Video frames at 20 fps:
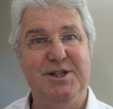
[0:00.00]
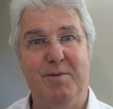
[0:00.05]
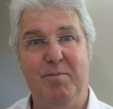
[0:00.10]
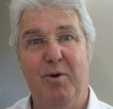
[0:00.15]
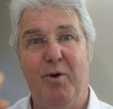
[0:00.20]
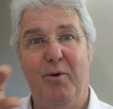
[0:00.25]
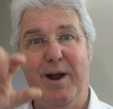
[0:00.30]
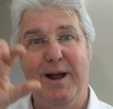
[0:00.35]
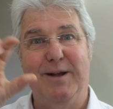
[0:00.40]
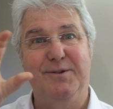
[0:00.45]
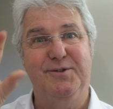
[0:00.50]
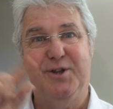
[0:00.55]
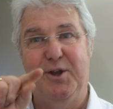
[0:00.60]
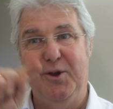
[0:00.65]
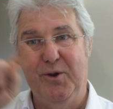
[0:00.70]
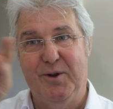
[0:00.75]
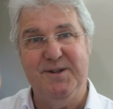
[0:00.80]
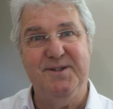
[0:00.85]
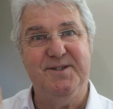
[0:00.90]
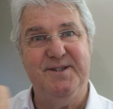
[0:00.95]
them around so
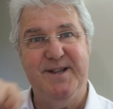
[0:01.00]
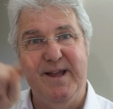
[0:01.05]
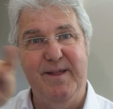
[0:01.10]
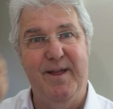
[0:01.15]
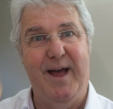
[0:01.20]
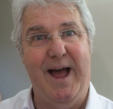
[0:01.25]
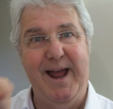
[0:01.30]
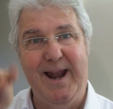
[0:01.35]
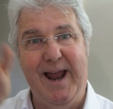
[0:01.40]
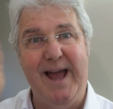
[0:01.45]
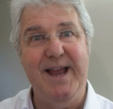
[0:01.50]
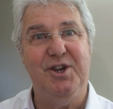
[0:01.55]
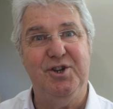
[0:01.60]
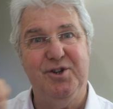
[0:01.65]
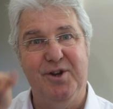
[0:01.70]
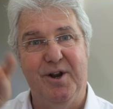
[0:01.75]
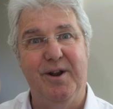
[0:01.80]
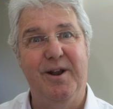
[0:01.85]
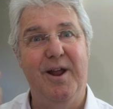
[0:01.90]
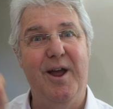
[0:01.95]
you can see the
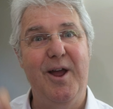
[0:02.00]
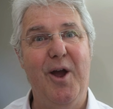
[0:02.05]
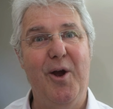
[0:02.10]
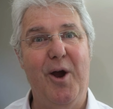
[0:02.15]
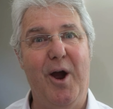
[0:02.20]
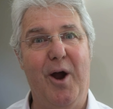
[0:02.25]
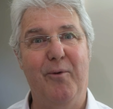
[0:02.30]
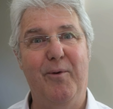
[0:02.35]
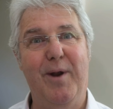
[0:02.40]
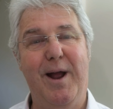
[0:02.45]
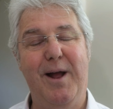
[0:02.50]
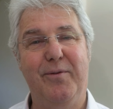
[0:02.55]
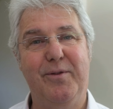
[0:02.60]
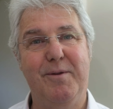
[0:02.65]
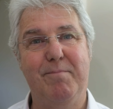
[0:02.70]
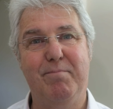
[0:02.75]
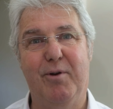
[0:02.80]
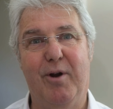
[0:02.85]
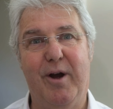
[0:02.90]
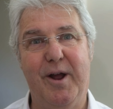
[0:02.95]
halation around
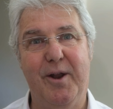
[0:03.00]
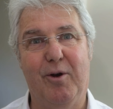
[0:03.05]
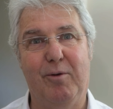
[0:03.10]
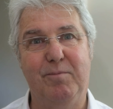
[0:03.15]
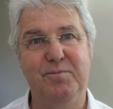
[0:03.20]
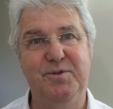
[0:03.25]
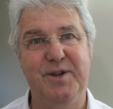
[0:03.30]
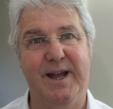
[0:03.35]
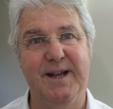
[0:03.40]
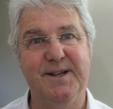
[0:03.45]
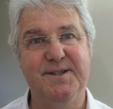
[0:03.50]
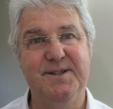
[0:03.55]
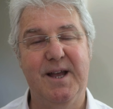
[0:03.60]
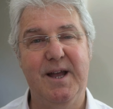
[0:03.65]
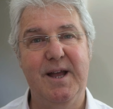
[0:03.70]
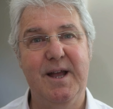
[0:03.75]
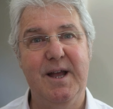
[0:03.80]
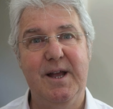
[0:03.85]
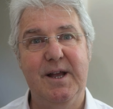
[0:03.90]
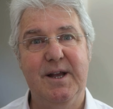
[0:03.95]
the bright objects.
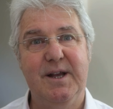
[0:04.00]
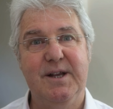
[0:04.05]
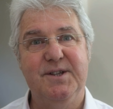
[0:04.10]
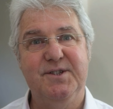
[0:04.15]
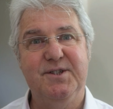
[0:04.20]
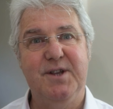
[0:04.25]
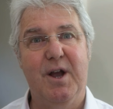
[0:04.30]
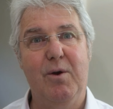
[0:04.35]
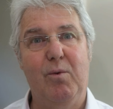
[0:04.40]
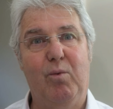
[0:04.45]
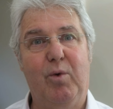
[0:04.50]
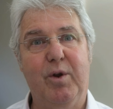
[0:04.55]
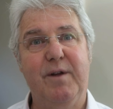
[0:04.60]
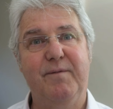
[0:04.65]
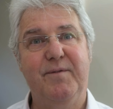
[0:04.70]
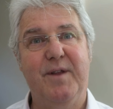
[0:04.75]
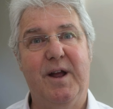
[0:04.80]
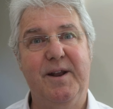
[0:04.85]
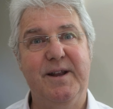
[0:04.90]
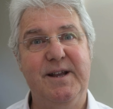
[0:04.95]
So what
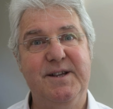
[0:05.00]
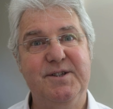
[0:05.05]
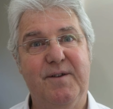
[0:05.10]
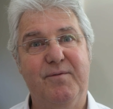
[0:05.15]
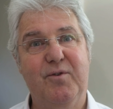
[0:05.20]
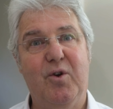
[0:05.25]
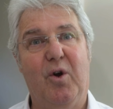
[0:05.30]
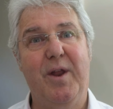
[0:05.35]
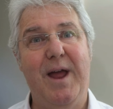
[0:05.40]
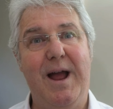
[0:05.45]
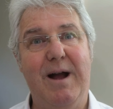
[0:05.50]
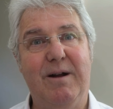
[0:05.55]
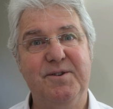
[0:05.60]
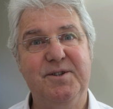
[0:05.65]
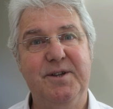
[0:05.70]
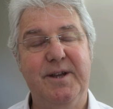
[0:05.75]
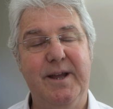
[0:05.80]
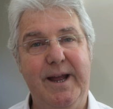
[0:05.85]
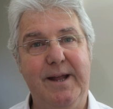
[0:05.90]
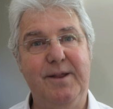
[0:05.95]
I've done is I've got
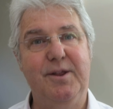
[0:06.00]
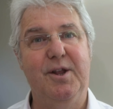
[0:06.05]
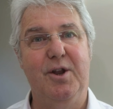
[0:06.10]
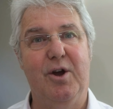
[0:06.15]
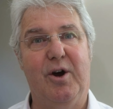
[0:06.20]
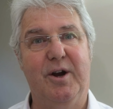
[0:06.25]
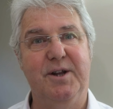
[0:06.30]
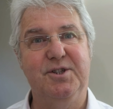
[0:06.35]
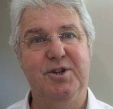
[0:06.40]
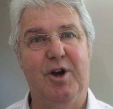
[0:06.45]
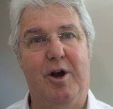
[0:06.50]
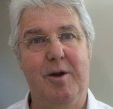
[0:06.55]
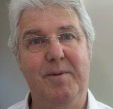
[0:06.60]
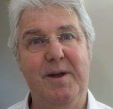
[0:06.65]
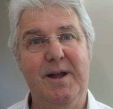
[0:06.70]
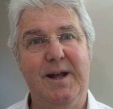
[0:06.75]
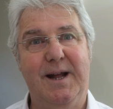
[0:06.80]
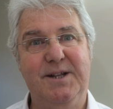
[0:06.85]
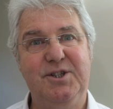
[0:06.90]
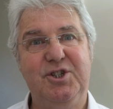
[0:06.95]
out in the night time
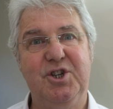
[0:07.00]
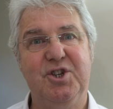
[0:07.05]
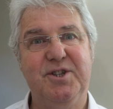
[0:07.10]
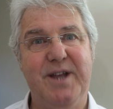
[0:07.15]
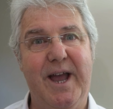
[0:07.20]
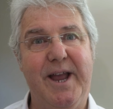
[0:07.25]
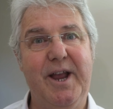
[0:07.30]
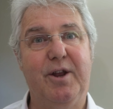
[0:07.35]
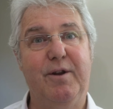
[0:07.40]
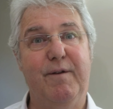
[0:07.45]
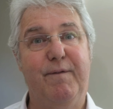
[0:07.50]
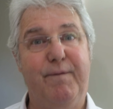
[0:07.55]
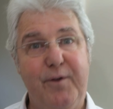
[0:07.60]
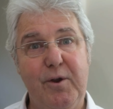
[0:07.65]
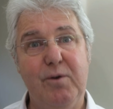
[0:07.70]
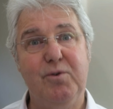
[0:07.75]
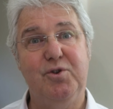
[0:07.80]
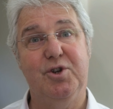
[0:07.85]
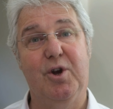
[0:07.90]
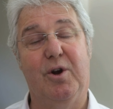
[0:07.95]
and just taken a
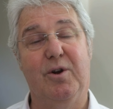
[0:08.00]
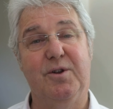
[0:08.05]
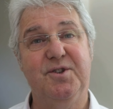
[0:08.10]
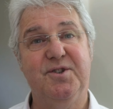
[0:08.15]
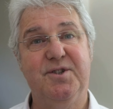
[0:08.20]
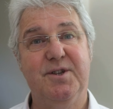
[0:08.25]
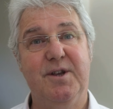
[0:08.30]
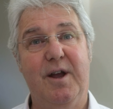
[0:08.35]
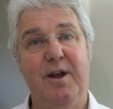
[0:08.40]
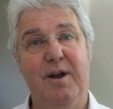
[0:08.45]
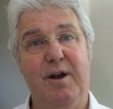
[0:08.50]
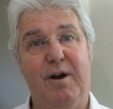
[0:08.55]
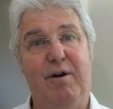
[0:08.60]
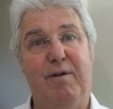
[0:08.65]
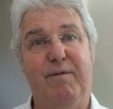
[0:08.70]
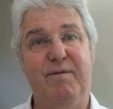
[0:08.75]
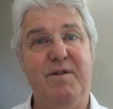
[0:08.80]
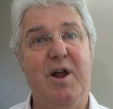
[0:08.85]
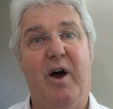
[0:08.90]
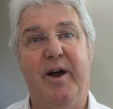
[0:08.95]
few shots
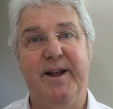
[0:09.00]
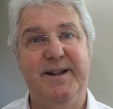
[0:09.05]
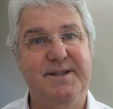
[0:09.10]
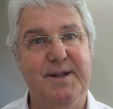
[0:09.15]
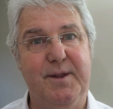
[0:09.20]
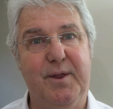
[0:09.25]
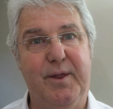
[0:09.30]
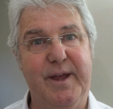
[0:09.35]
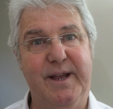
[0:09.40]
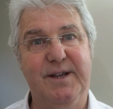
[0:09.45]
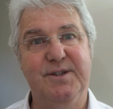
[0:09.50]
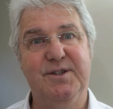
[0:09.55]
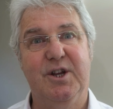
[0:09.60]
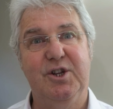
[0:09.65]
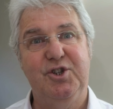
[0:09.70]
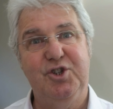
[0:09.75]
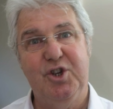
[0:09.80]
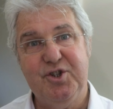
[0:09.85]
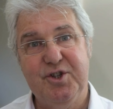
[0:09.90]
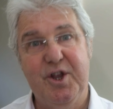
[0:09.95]
of lights and things,
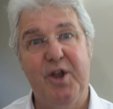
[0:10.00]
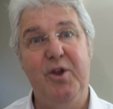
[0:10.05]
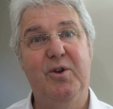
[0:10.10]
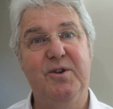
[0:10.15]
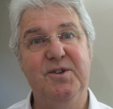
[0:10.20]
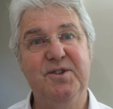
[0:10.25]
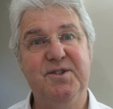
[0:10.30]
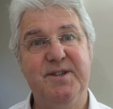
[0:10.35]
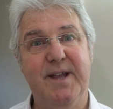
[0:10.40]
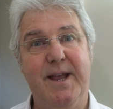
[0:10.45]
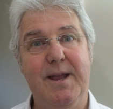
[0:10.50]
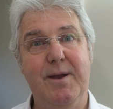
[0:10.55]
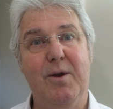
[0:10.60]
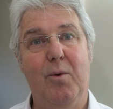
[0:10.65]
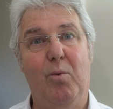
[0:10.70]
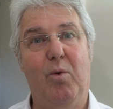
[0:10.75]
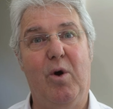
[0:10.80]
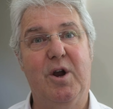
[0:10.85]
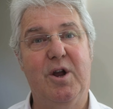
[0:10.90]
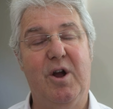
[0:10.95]
just so you can see
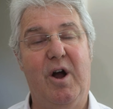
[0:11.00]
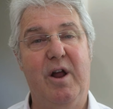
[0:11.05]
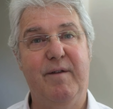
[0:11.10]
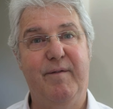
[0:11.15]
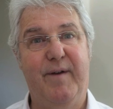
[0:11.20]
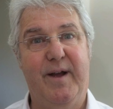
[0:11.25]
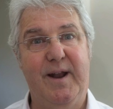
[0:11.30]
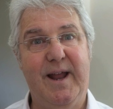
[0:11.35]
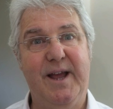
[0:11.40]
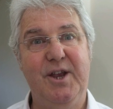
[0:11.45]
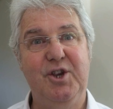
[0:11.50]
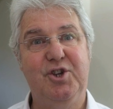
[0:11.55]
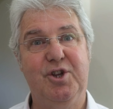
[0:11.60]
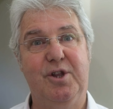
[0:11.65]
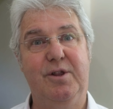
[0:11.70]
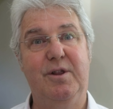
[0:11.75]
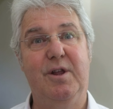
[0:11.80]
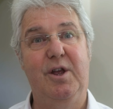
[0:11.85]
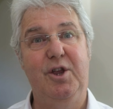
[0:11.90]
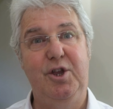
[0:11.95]
what kind of
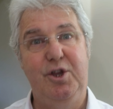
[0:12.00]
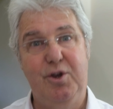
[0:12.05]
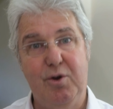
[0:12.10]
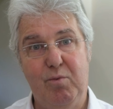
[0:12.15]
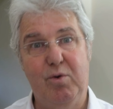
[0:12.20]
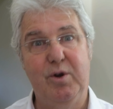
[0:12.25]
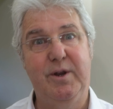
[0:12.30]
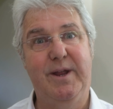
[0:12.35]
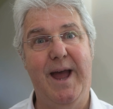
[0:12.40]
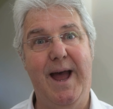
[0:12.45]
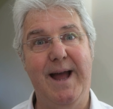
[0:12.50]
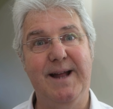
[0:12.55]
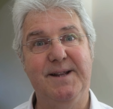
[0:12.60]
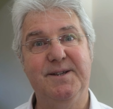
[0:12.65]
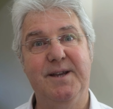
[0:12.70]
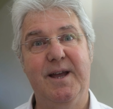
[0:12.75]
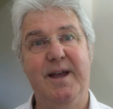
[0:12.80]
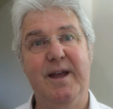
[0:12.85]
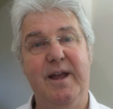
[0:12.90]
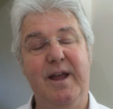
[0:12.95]
halation you would
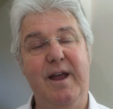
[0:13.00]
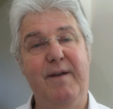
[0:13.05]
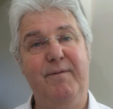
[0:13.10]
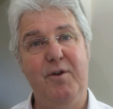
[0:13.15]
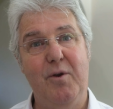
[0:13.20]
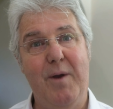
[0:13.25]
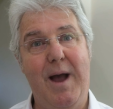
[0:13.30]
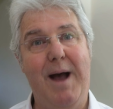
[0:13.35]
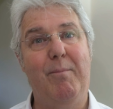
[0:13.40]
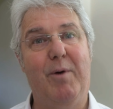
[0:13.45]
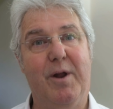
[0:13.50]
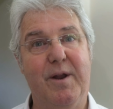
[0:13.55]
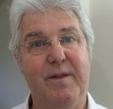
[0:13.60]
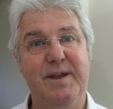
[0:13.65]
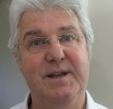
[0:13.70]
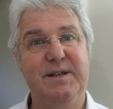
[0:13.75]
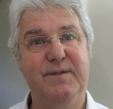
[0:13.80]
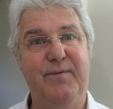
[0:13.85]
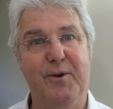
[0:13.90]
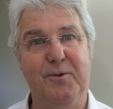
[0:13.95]
get if you have one of
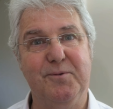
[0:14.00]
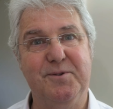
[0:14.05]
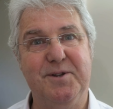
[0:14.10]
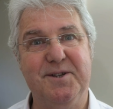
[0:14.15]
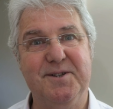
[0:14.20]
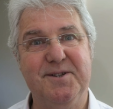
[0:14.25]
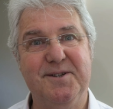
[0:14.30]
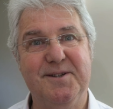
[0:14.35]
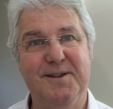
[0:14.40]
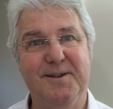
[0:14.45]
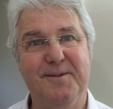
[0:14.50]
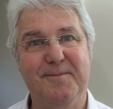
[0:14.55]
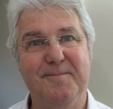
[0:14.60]
these filters.